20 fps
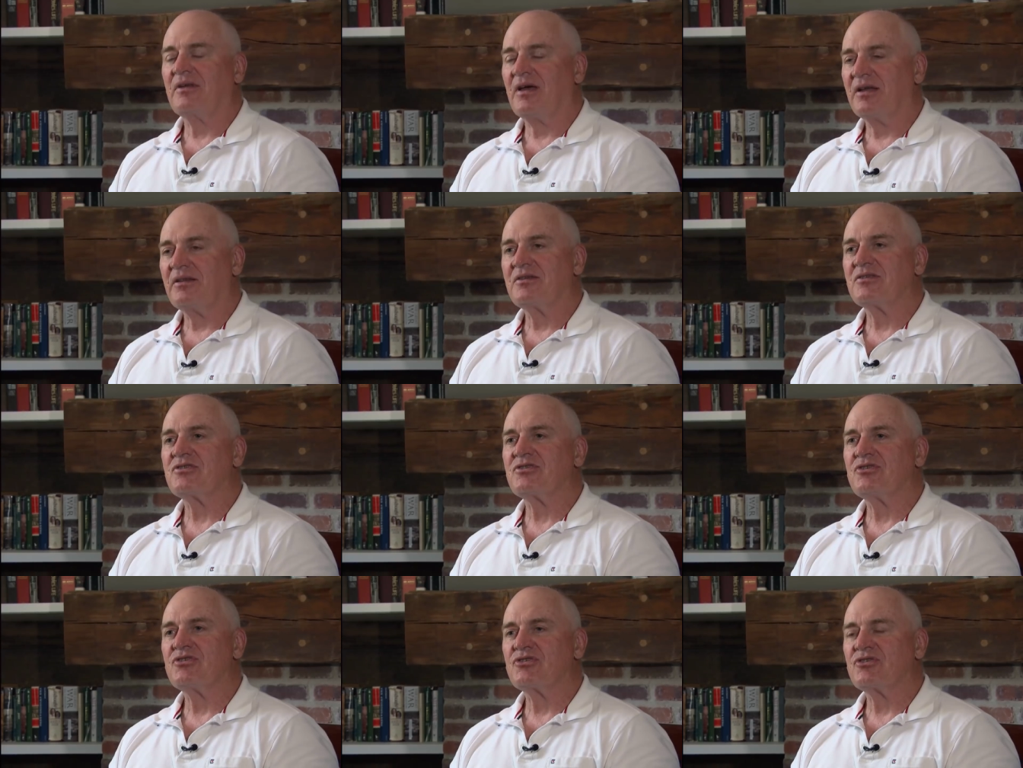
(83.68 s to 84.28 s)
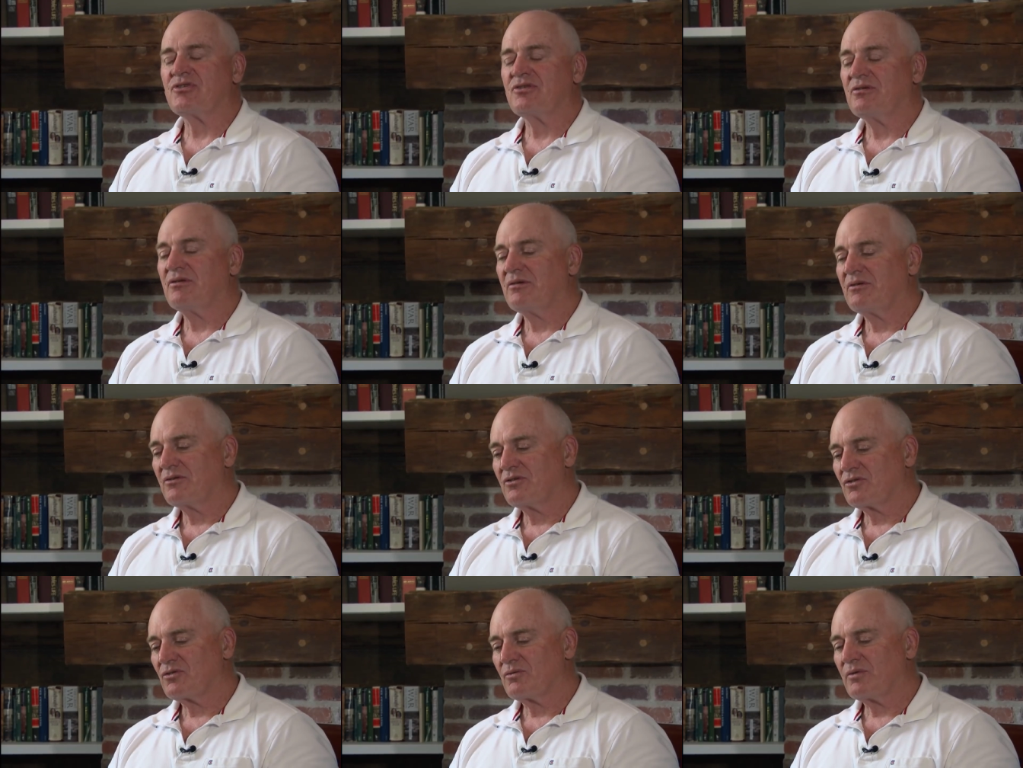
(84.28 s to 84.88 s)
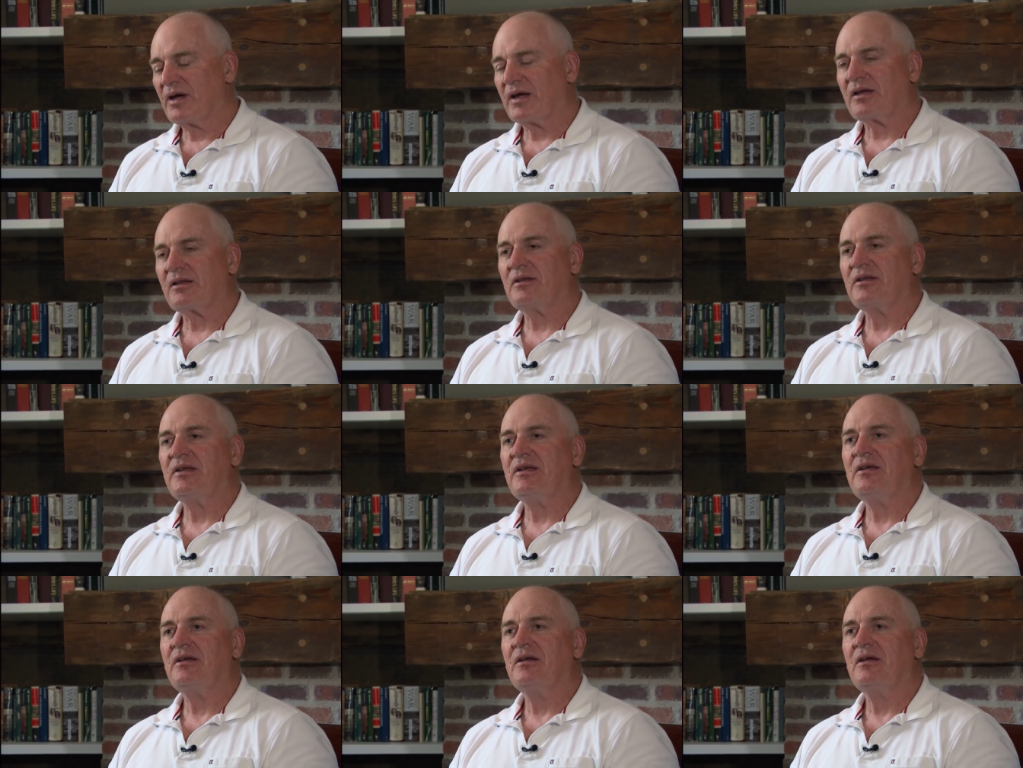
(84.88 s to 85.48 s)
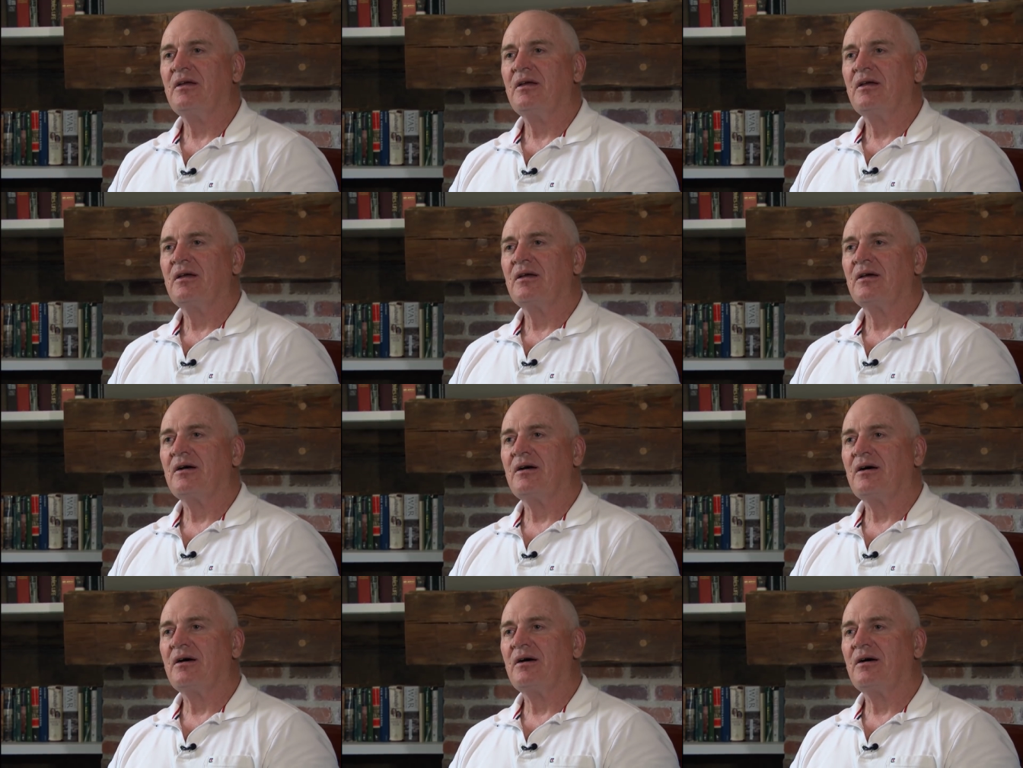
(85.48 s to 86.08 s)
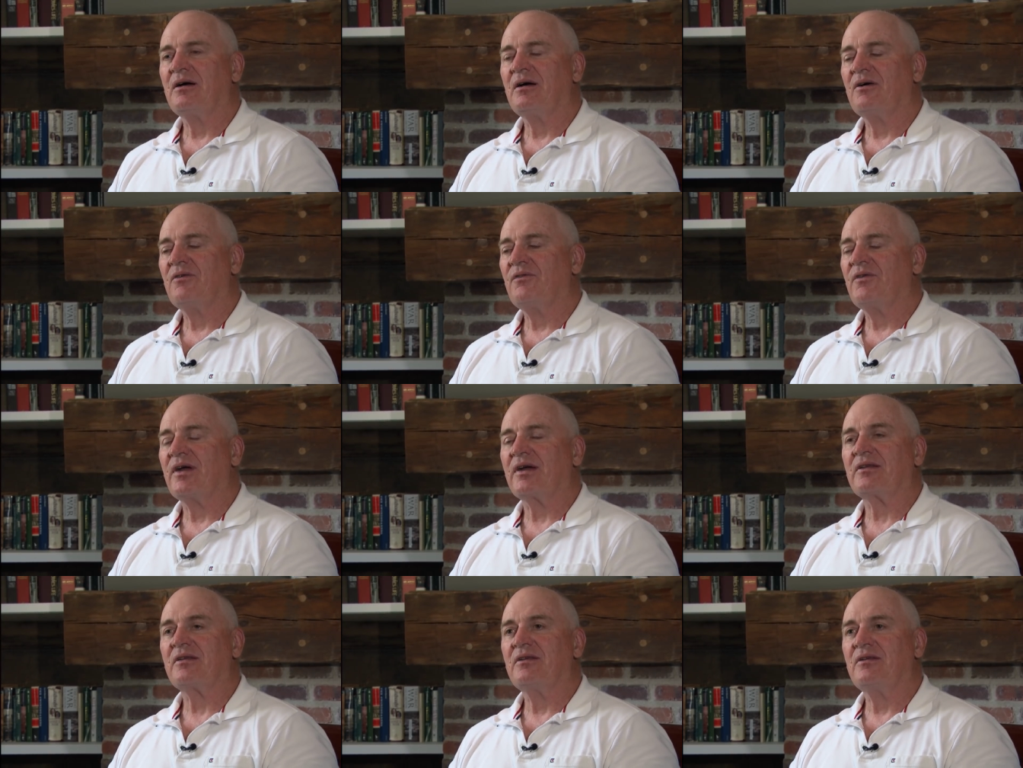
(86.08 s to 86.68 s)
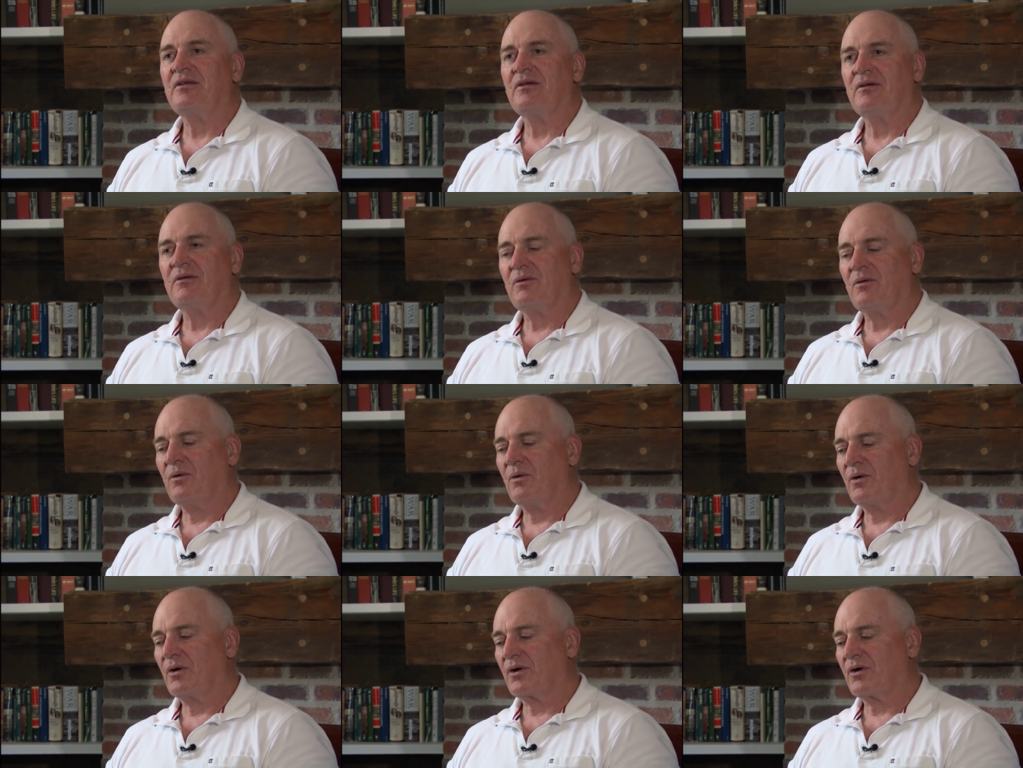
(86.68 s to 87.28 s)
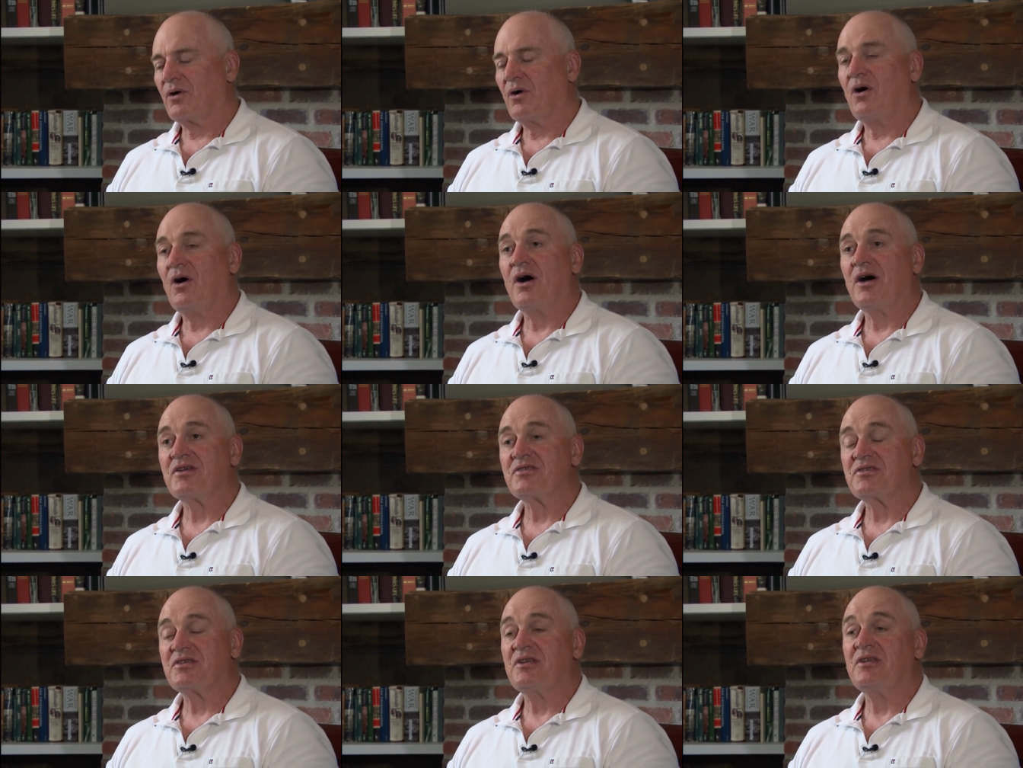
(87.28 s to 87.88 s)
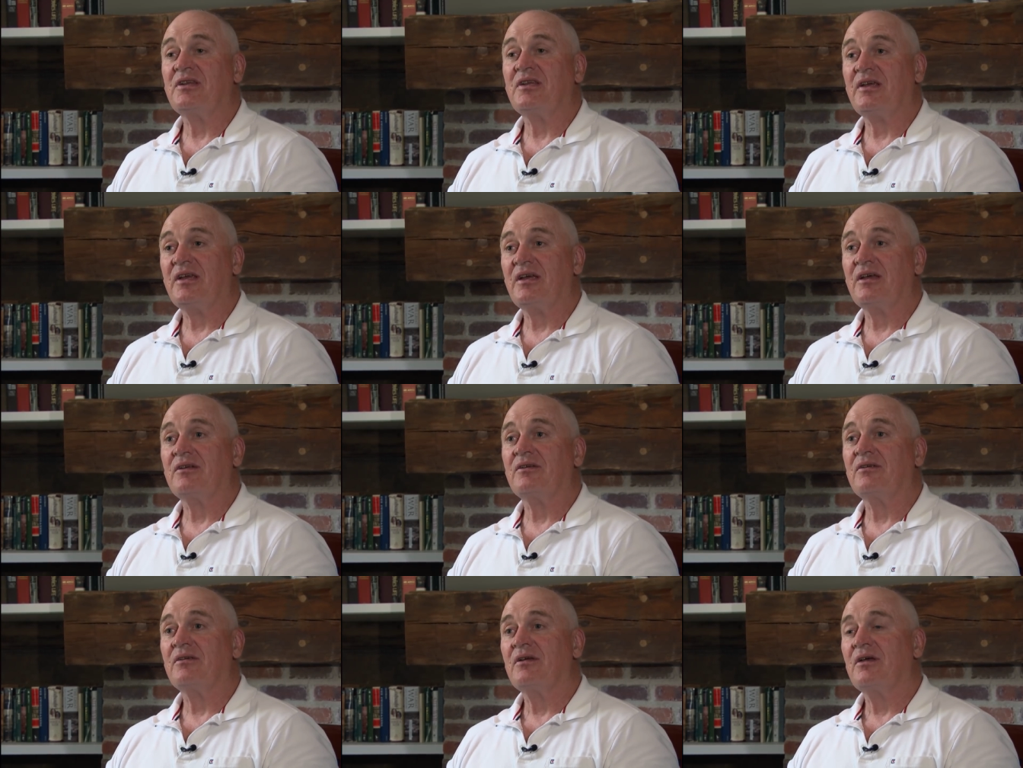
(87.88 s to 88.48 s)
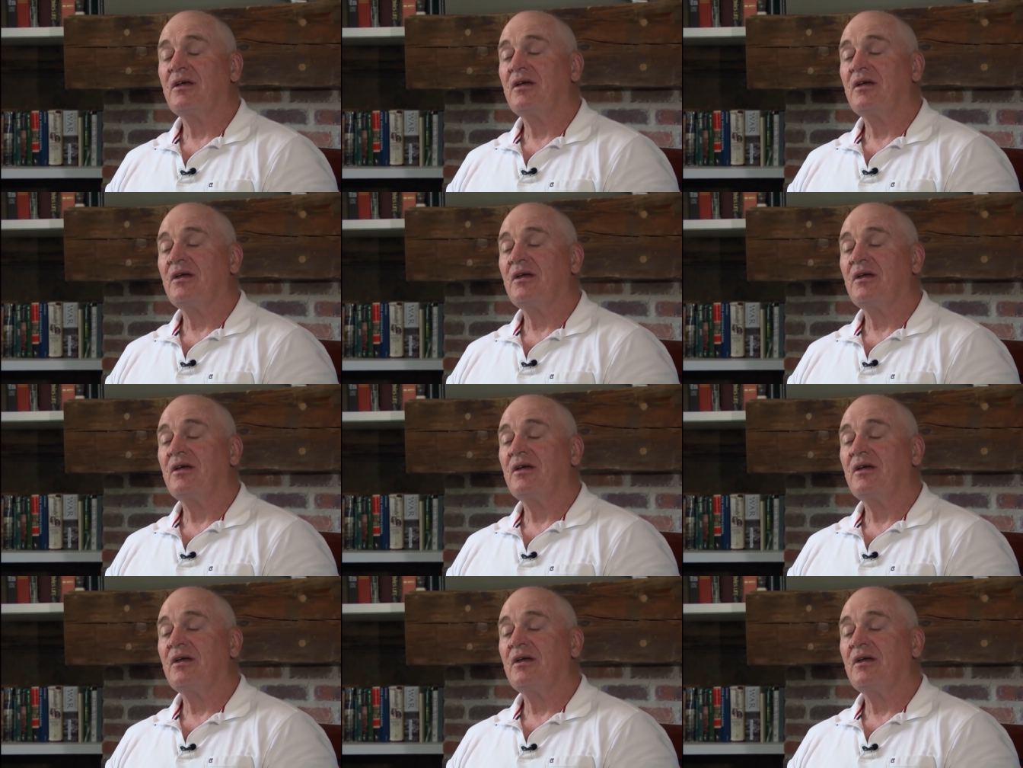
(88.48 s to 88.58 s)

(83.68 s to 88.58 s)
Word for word: That decision directly uh, affected or caused, in the end,